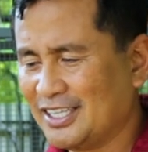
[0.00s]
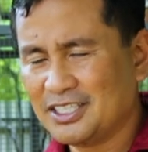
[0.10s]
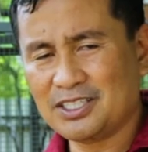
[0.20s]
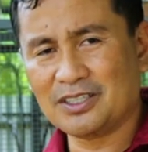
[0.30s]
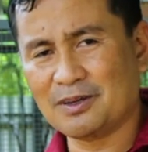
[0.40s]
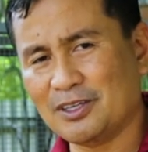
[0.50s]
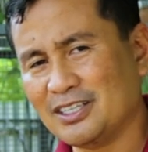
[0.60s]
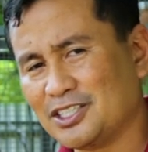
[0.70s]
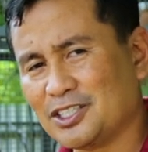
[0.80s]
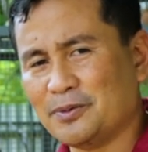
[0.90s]
So come
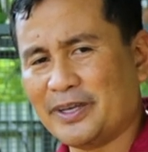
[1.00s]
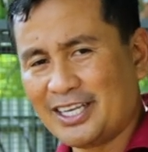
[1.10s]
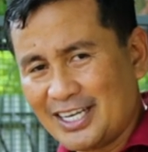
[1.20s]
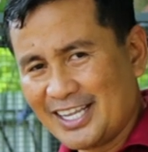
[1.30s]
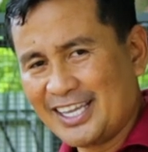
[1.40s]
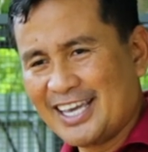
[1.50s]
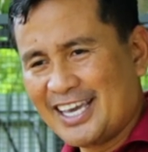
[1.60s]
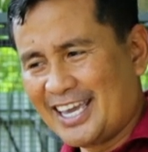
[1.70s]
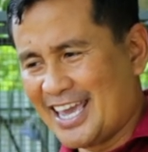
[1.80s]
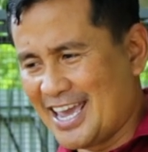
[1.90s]
on, let's go in
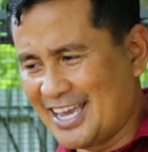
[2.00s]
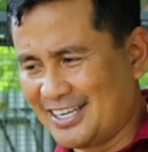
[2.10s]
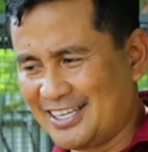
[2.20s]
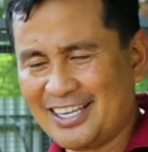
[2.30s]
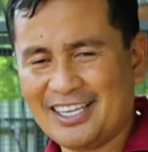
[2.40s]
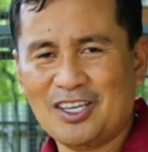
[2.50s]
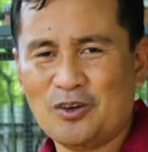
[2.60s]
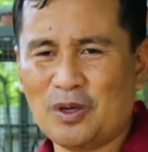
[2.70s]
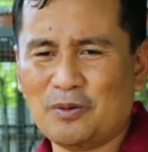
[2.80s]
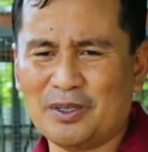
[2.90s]
and
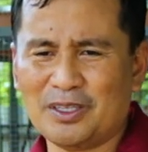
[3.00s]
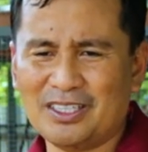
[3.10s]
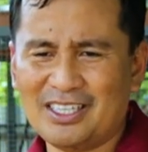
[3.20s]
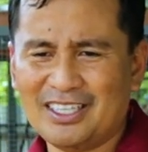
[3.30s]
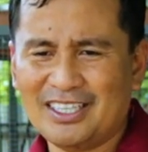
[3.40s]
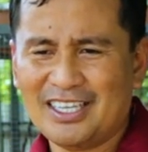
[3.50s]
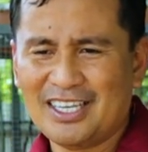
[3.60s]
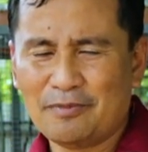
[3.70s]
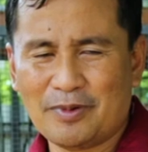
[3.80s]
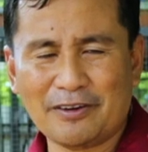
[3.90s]
we will
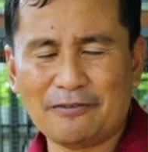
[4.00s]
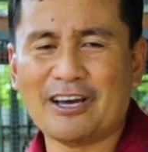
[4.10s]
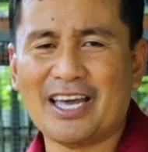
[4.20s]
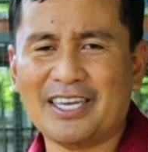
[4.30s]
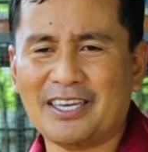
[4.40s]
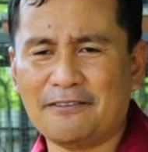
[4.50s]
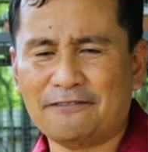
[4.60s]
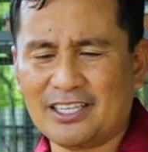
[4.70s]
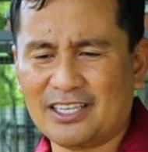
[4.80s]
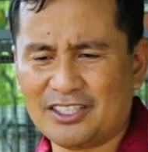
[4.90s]
verify
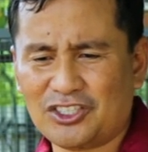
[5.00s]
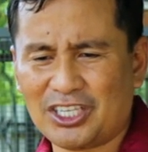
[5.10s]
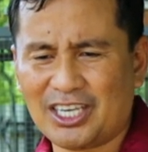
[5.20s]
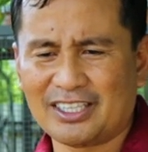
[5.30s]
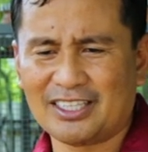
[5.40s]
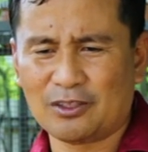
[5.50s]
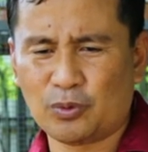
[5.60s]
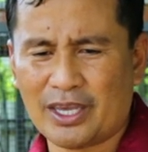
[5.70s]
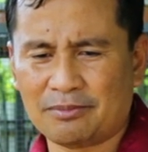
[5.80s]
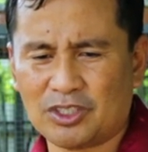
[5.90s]
if the chick that
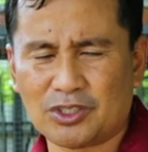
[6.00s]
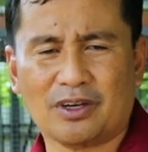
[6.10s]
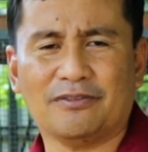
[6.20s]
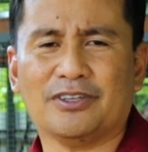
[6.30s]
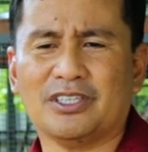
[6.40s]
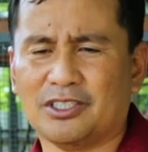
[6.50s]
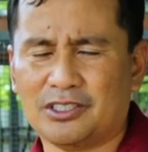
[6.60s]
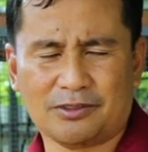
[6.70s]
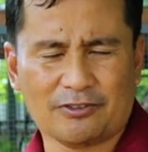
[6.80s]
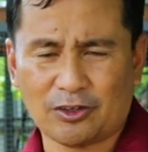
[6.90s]
we have discovered,
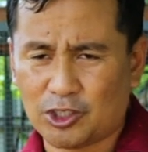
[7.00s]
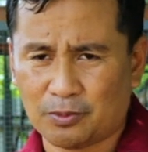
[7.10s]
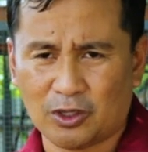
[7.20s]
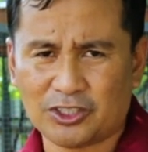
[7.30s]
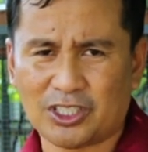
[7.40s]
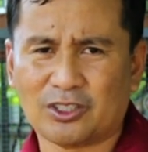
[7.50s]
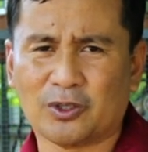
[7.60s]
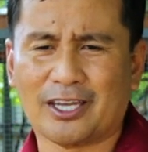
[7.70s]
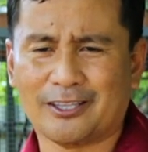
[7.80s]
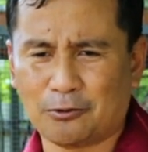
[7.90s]
this very small chick
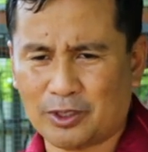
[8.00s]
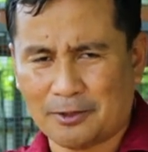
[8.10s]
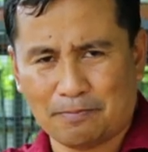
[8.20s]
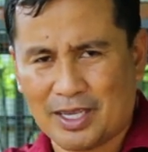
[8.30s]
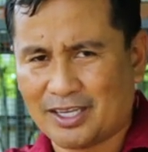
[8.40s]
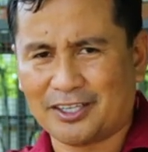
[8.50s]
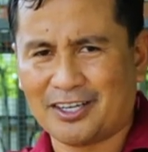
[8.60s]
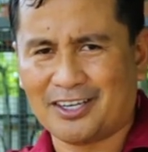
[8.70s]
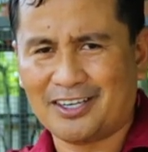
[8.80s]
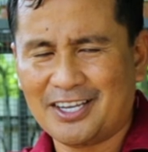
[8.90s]
together with the
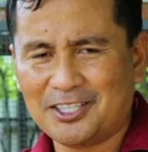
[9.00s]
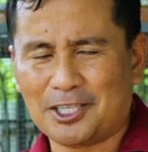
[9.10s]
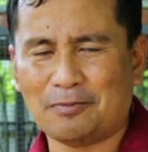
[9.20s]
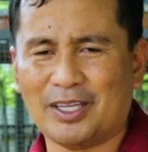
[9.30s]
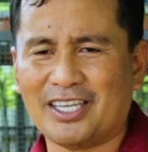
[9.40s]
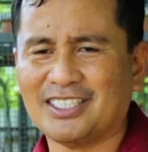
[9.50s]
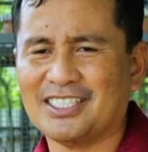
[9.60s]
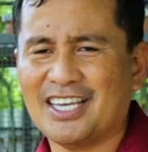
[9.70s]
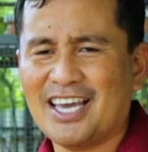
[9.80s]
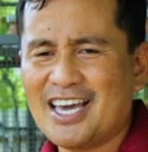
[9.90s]
bigger
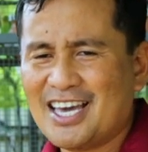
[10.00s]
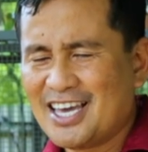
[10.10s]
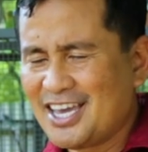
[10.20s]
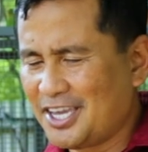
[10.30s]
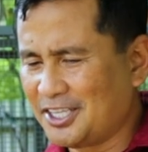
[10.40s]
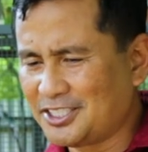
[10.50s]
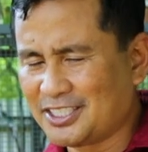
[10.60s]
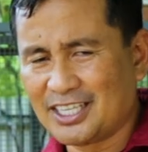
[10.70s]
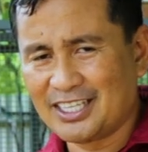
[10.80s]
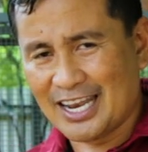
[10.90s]
siblings, is
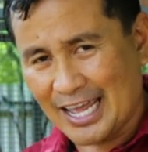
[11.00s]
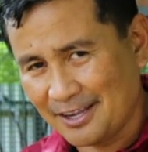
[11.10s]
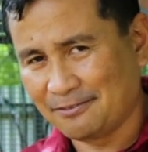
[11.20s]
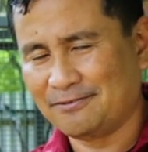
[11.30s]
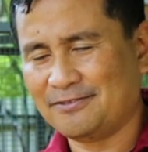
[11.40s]
still alive.